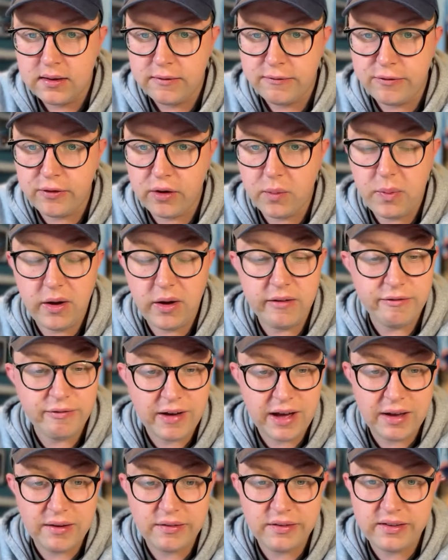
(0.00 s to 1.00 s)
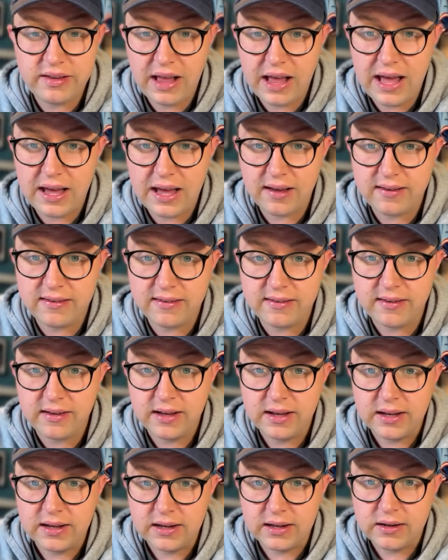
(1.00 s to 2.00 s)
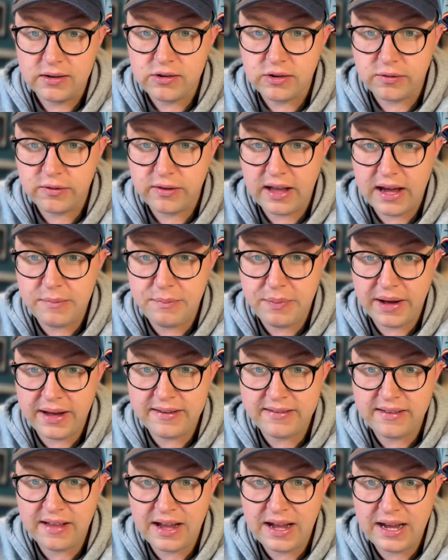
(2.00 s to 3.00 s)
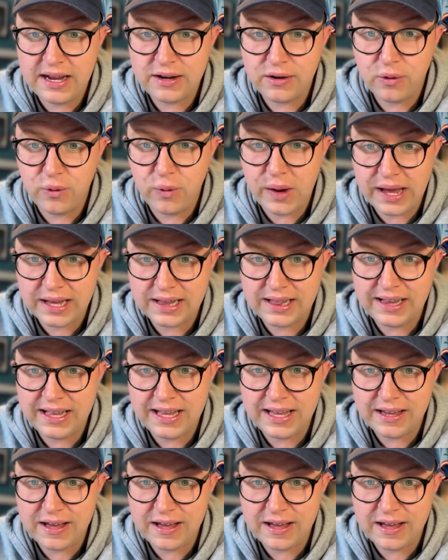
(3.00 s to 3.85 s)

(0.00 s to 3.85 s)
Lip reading: 4.56, just side by side, quickly.